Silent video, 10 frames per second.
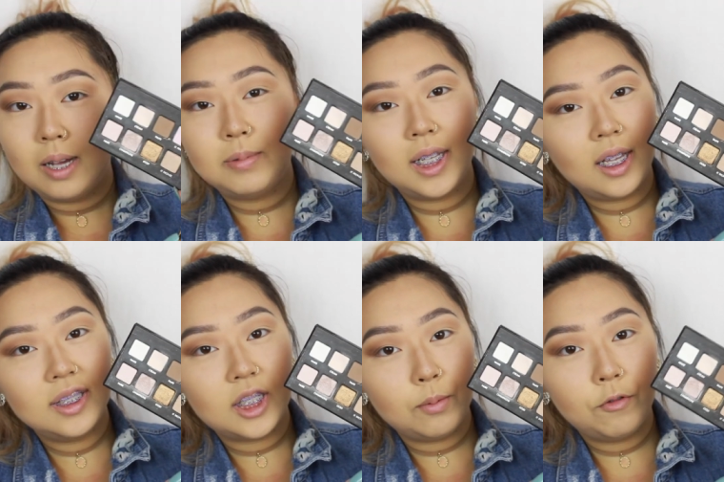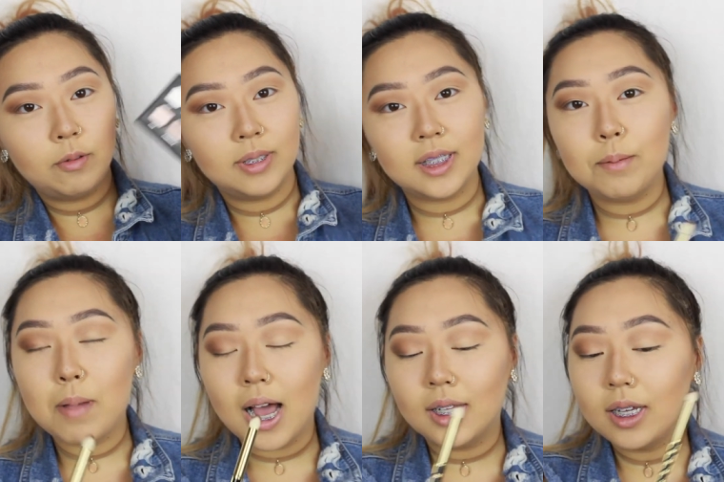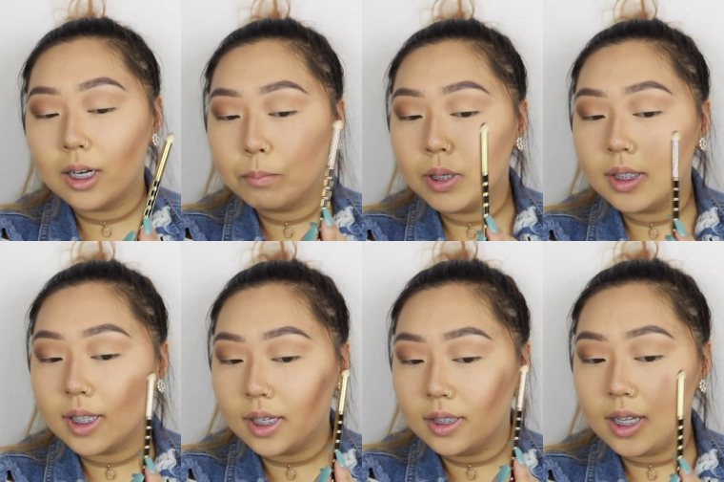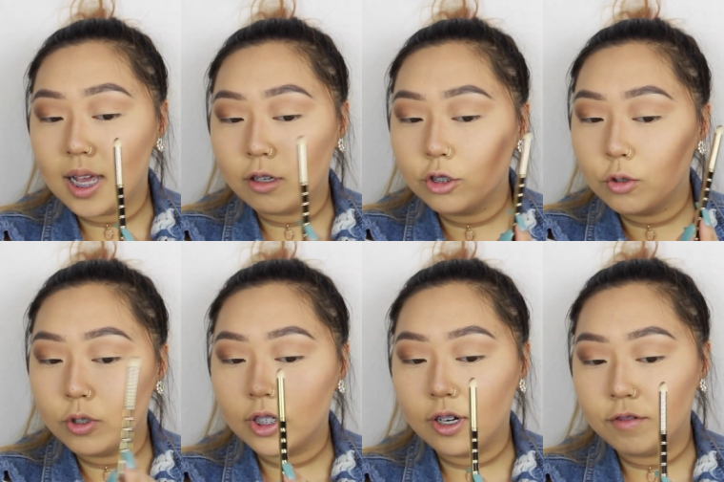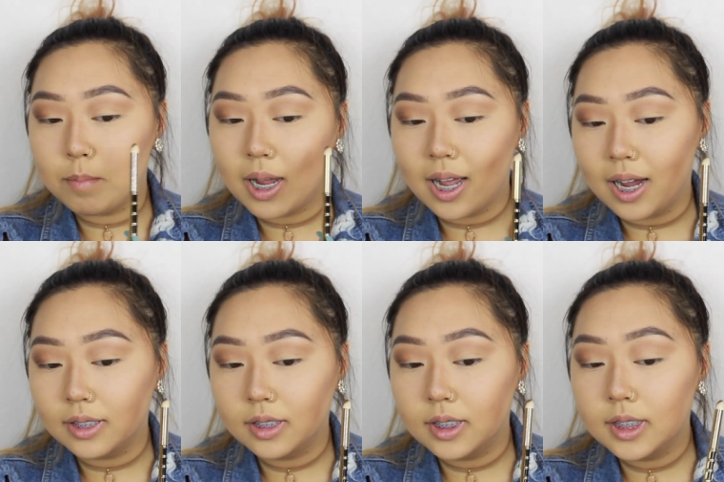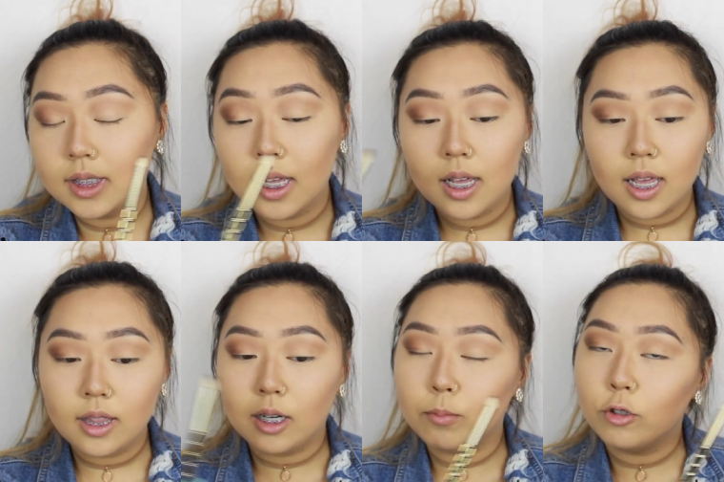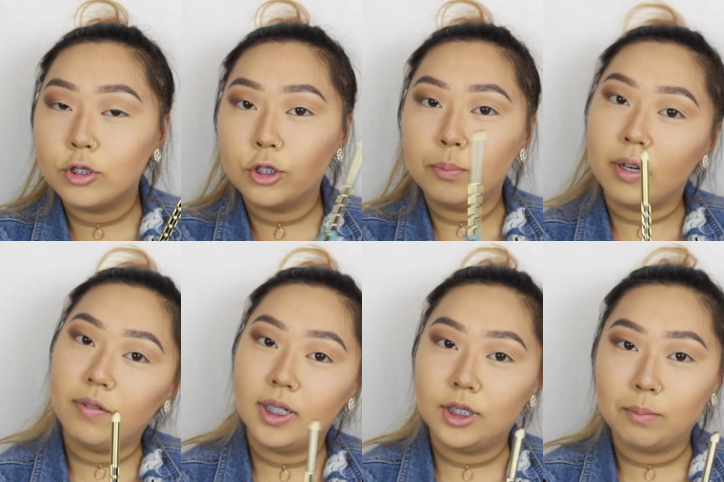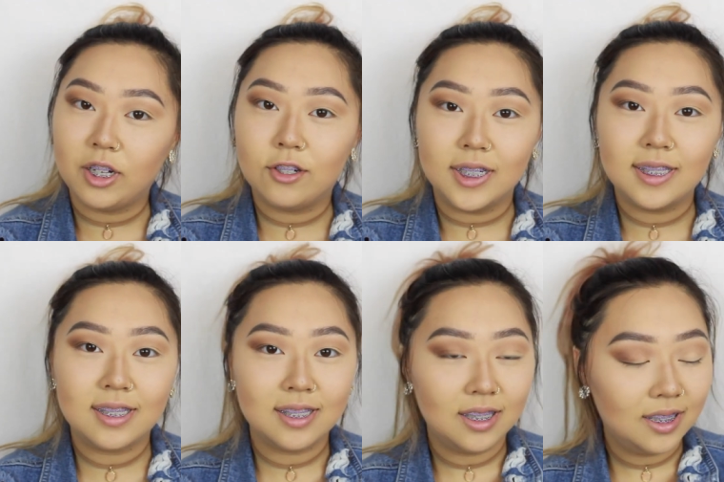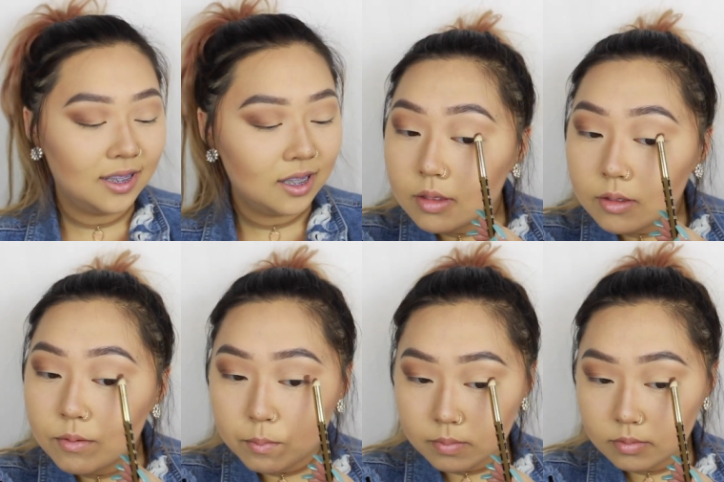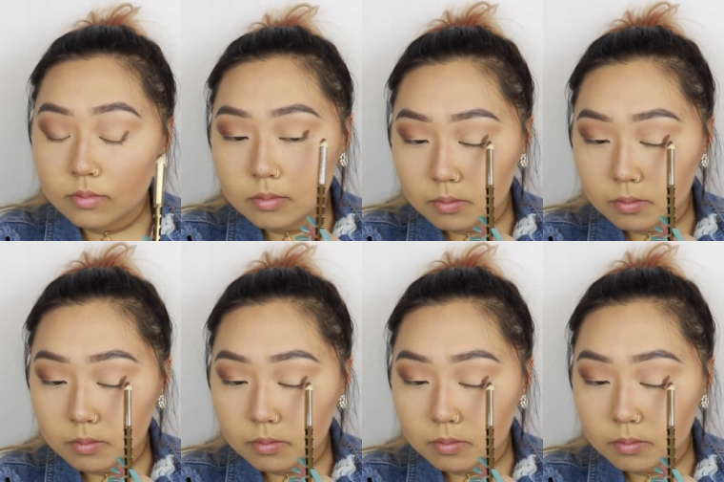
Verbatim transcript: I'm taking Sable from the same palette and I'm putting that in the outer corner of my eyelids and then I'm going to buff it into my crease even moved